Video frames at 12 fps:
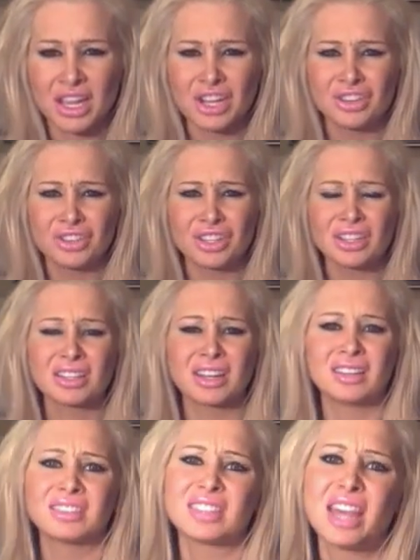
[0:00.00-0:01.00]
she's going
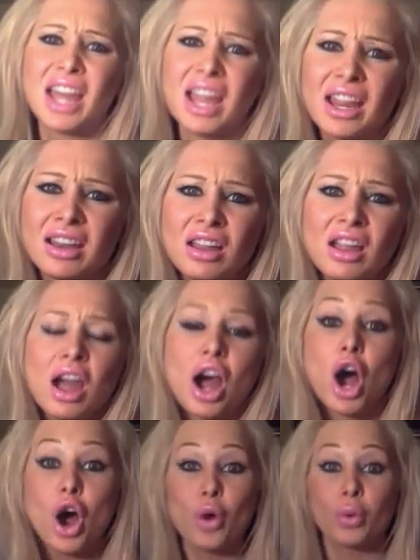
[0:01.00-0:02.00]
to say,
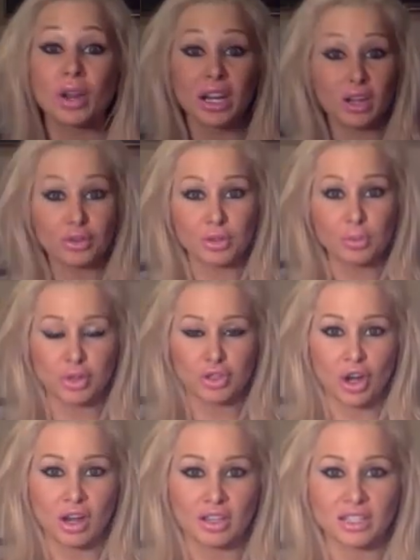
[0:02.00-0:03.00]
oh, we're going to go swim with
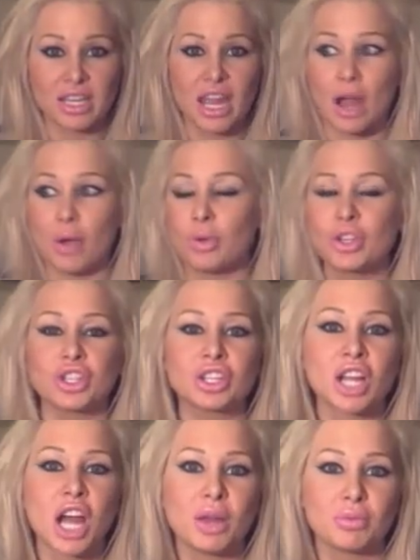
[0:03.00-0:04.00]
sharks? Yeah, we should
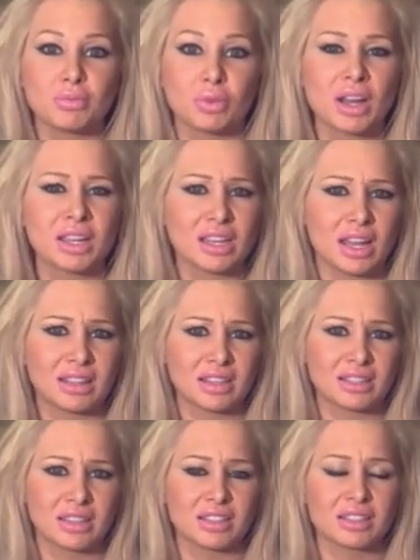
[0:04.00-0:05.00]
cut, Rocky, I think,
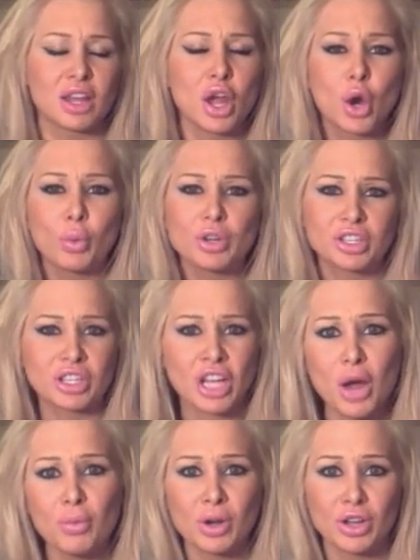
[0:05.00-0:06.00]
said this. We should
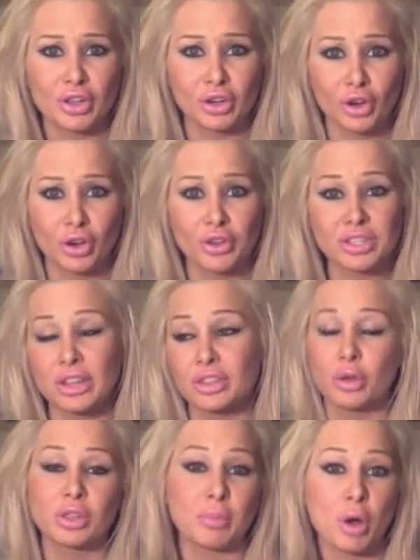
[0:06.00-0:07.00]
cut one of the girls and
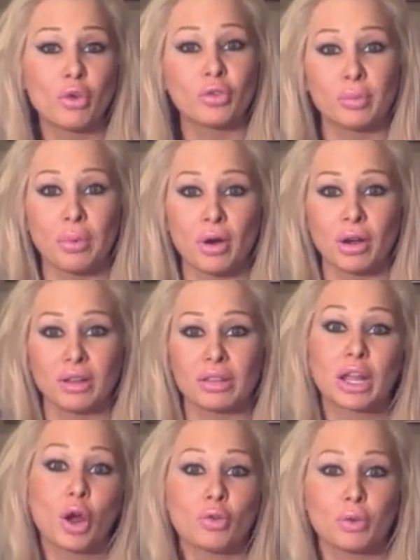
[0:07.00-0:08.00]
throw them
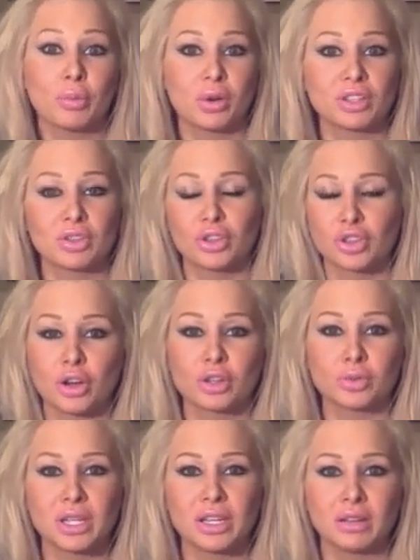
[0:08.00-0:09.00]
overboard so the sharks
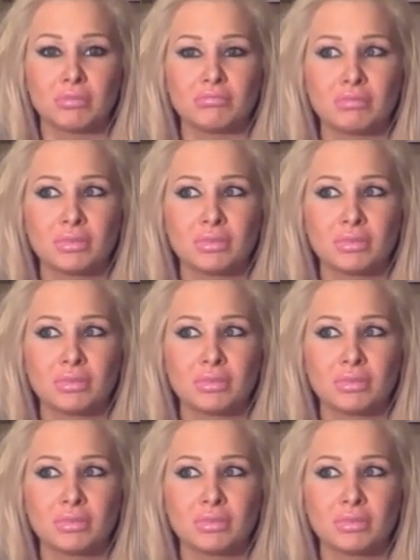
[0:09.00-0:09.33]
will eat them.